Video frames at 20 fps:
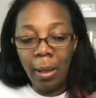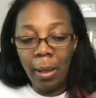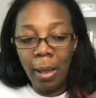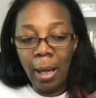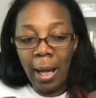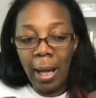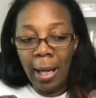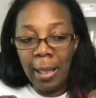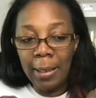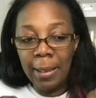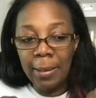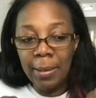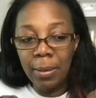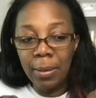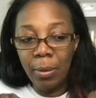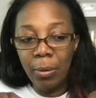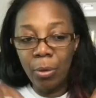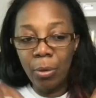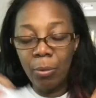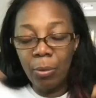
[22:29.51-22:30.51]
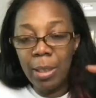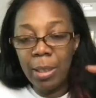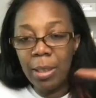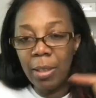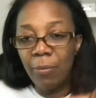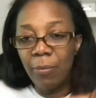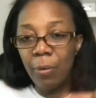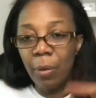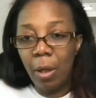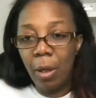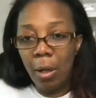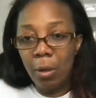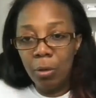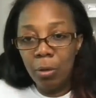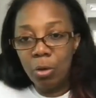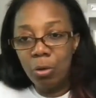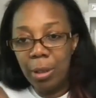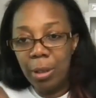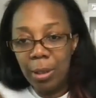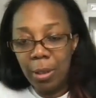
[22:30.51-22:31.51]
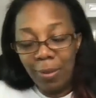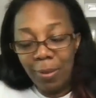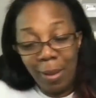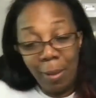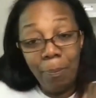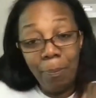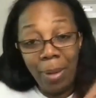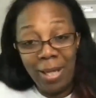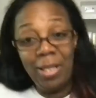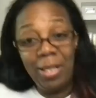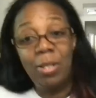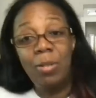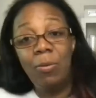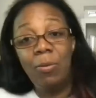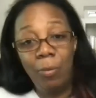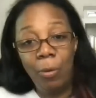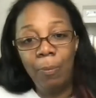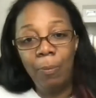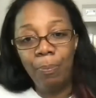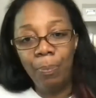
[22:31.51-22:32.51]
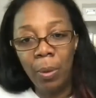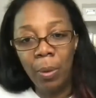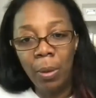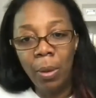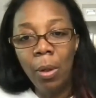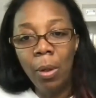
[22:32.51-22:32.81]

has three different countries that they're based from.